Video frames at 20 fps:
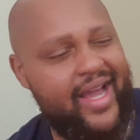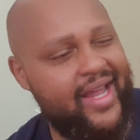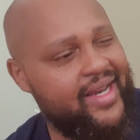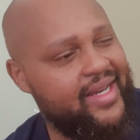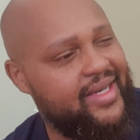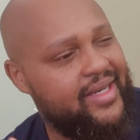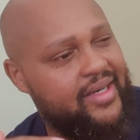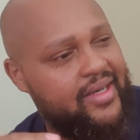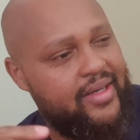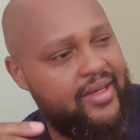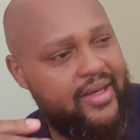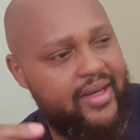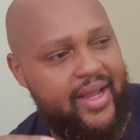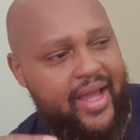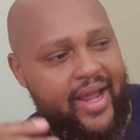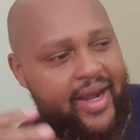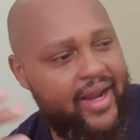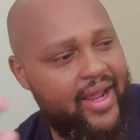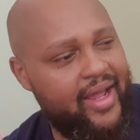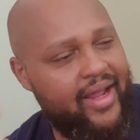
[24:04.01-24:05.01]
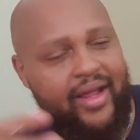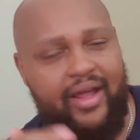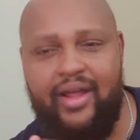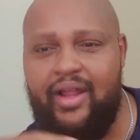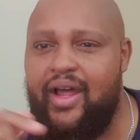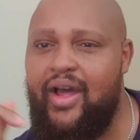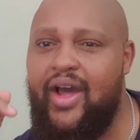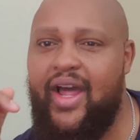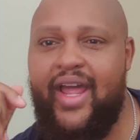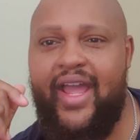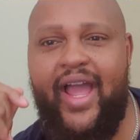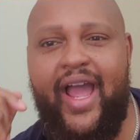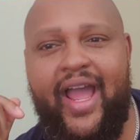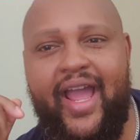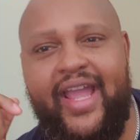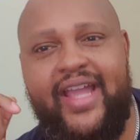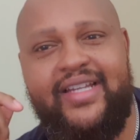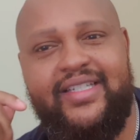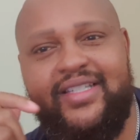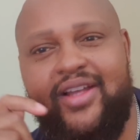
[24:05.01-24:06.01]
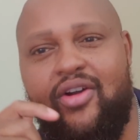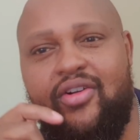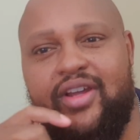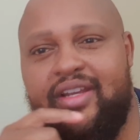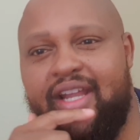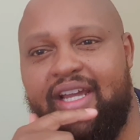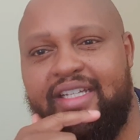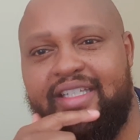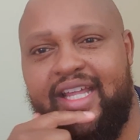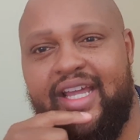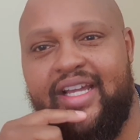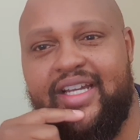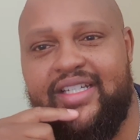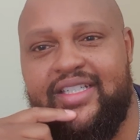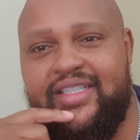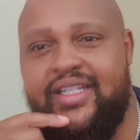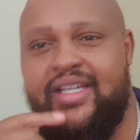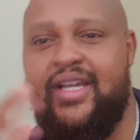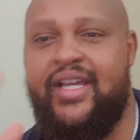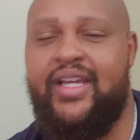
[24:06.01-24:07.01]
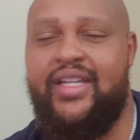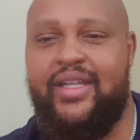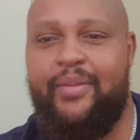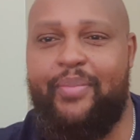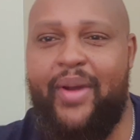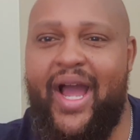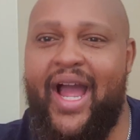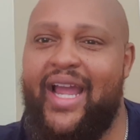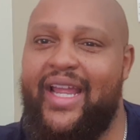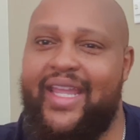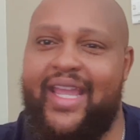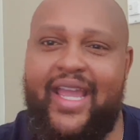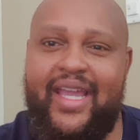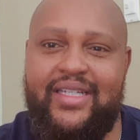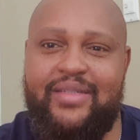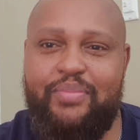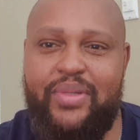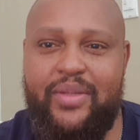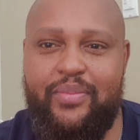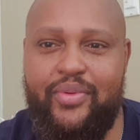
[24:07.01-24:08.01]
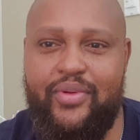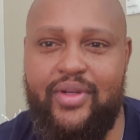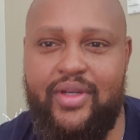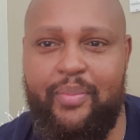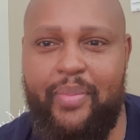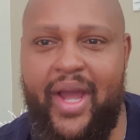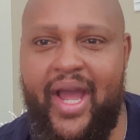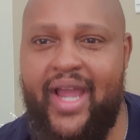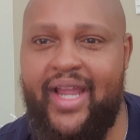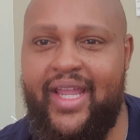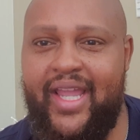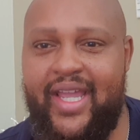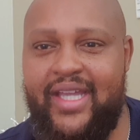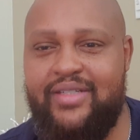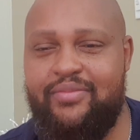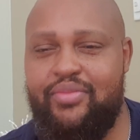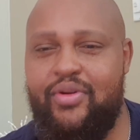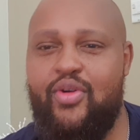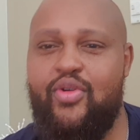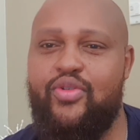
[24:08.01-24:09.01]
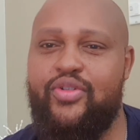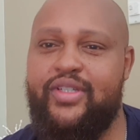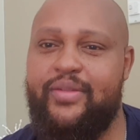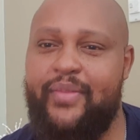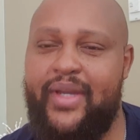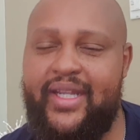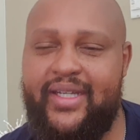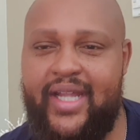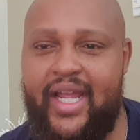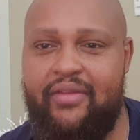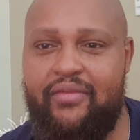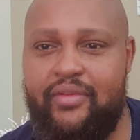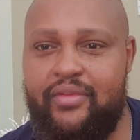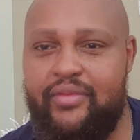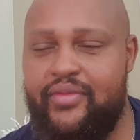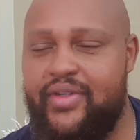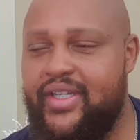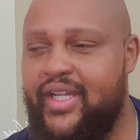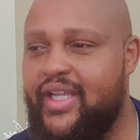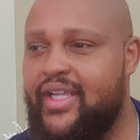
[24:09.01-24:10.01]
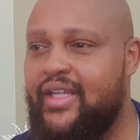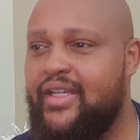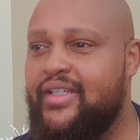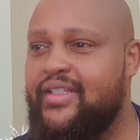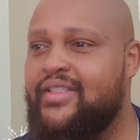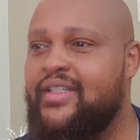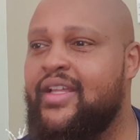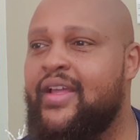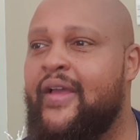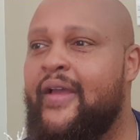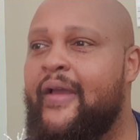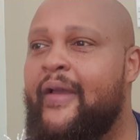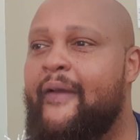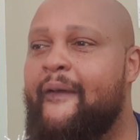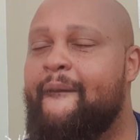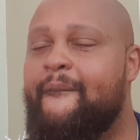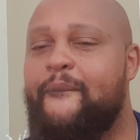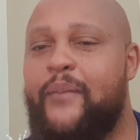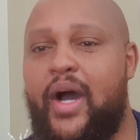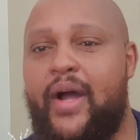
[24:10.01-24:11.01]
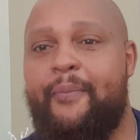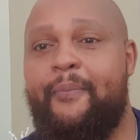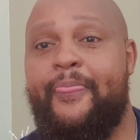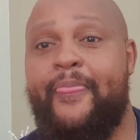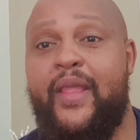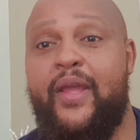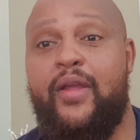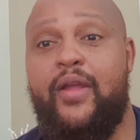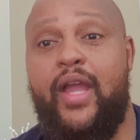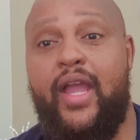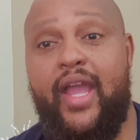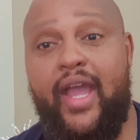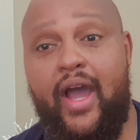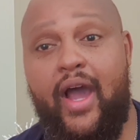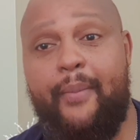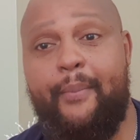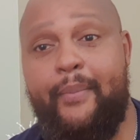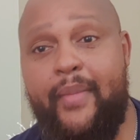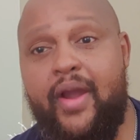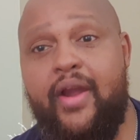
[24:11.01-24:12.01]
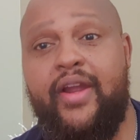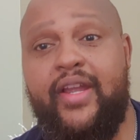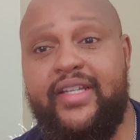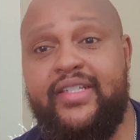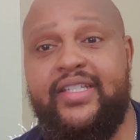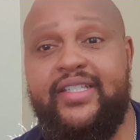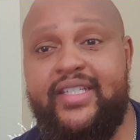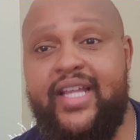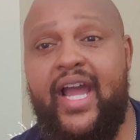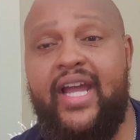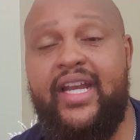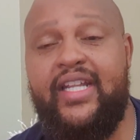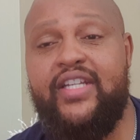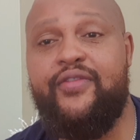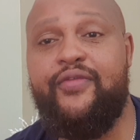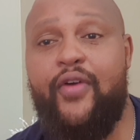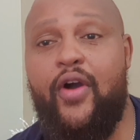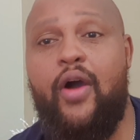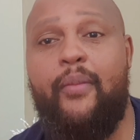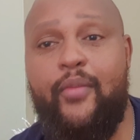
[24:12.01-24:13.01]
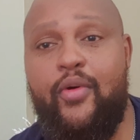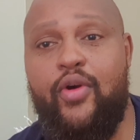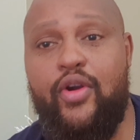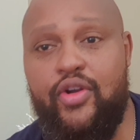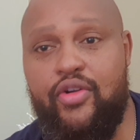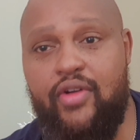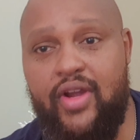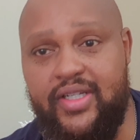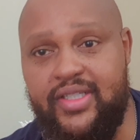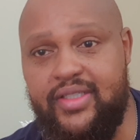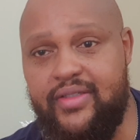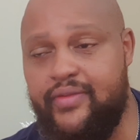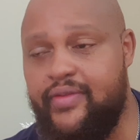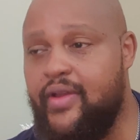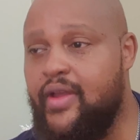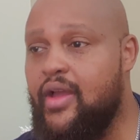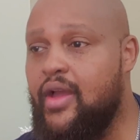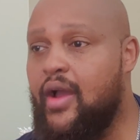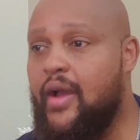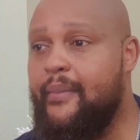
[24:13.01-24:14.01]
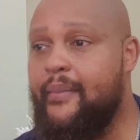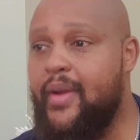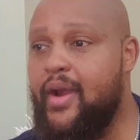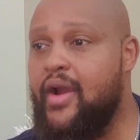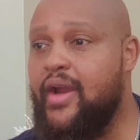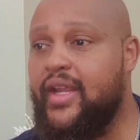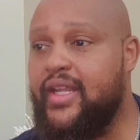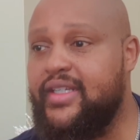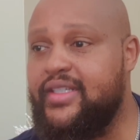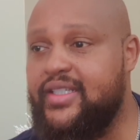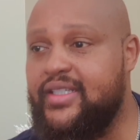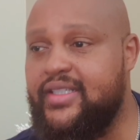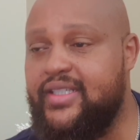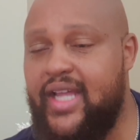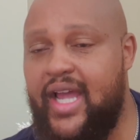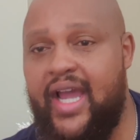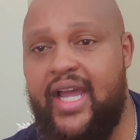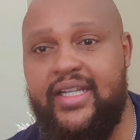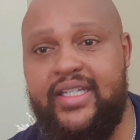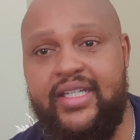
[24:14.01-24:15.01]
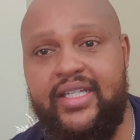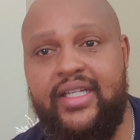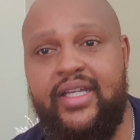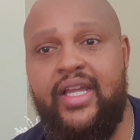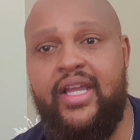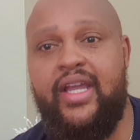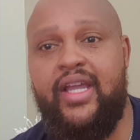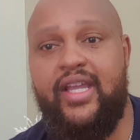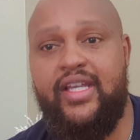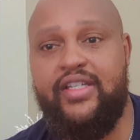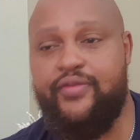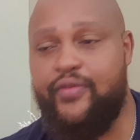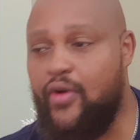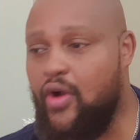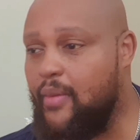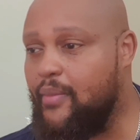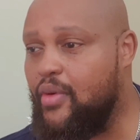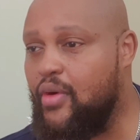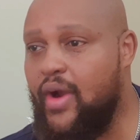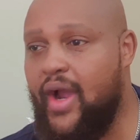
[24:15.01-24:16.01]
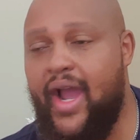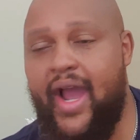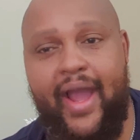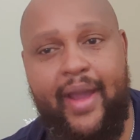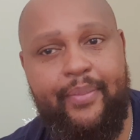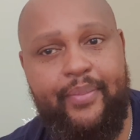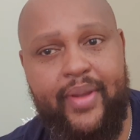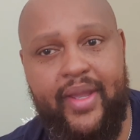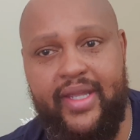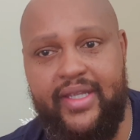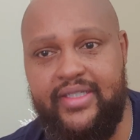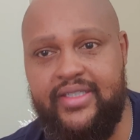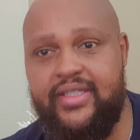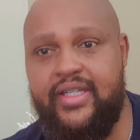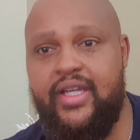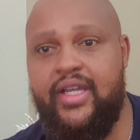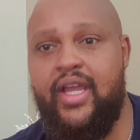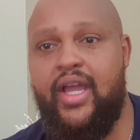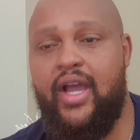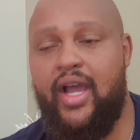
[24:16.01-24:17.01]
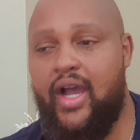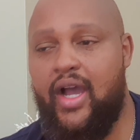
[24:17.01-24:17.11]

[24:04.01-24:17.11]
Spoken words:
I hate talking like that because the podcast bros have made that ridiculous. But American society is far more aggressive. American society is far more high paced.